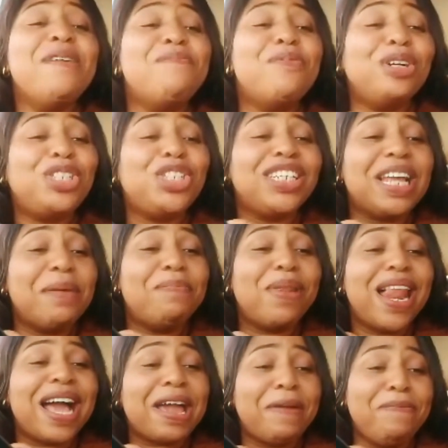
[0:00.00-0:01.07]
emotional
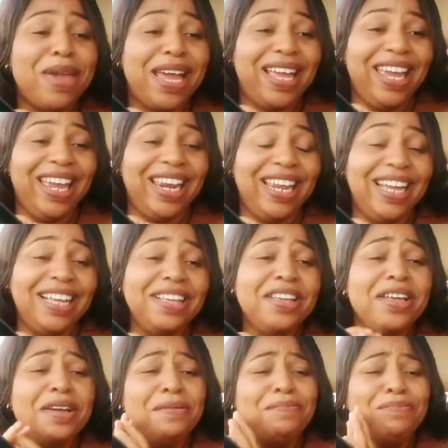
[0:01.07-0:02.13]
blackmail.
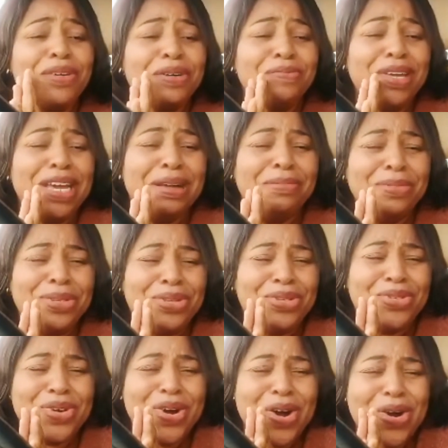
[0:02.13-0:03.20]
Mommy, I'm
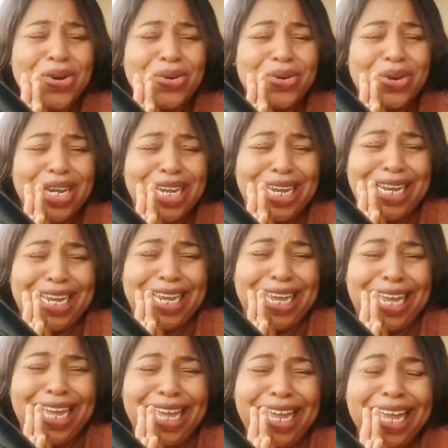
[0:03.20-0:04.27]
sorry.
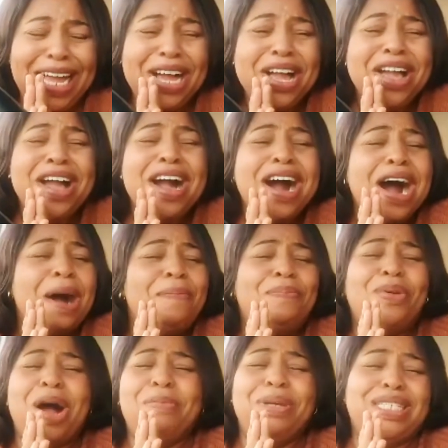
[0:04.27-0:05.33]
I
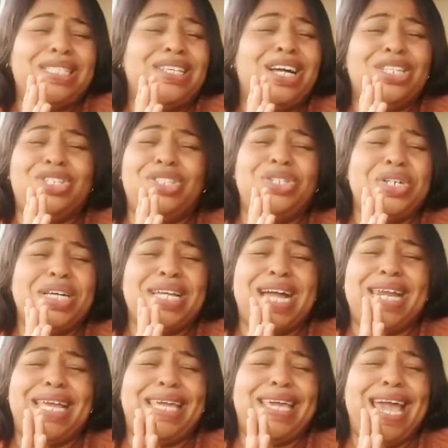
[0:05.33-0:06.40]
promise not to do
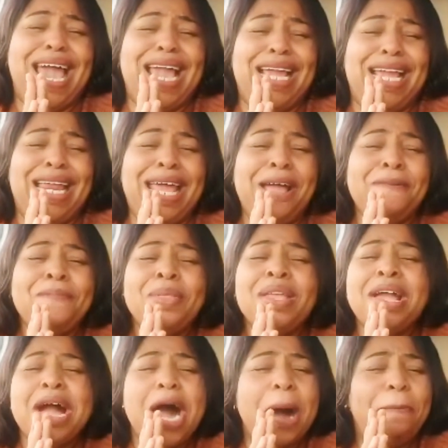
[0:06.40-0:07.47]
that again.
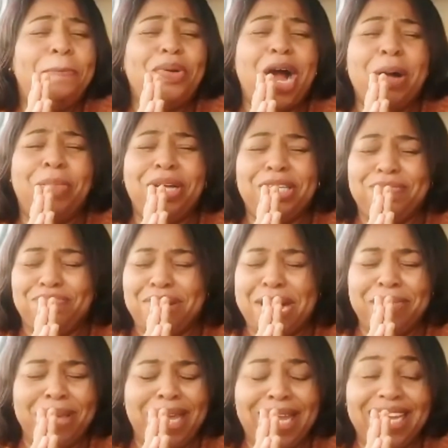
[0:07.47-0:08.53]
I promise,
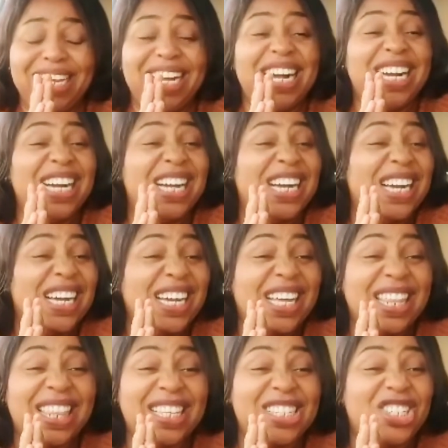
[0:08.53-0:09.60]
mommy.
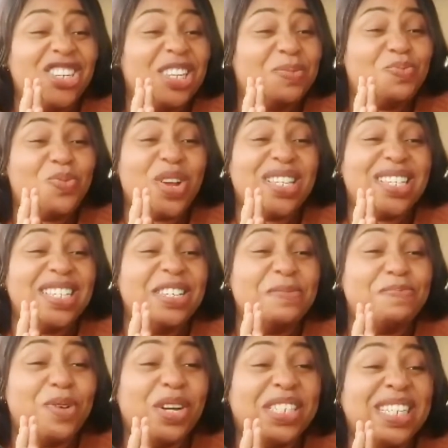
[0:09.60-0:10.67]
That's just pressing your
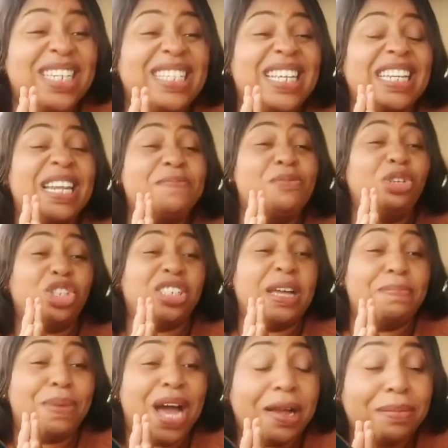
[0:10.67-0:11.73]
button. It's an
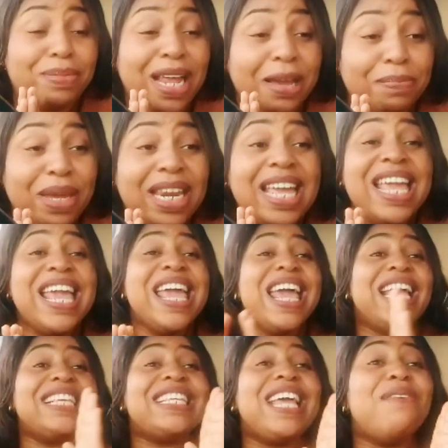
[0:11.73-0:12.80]
emotional blackmail.
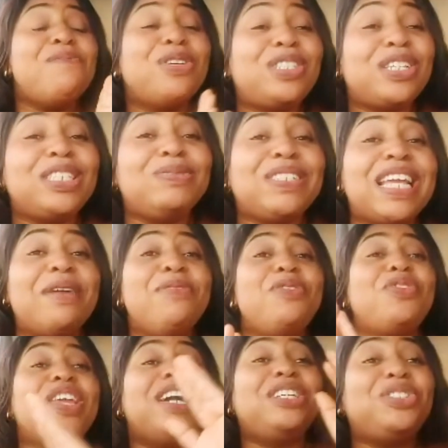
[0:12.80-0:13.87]
And most of the time,
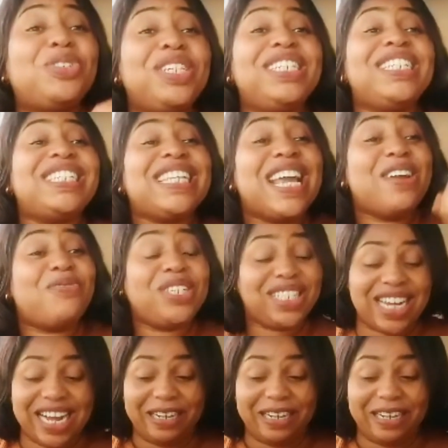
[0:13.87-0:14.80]
if they are doing this every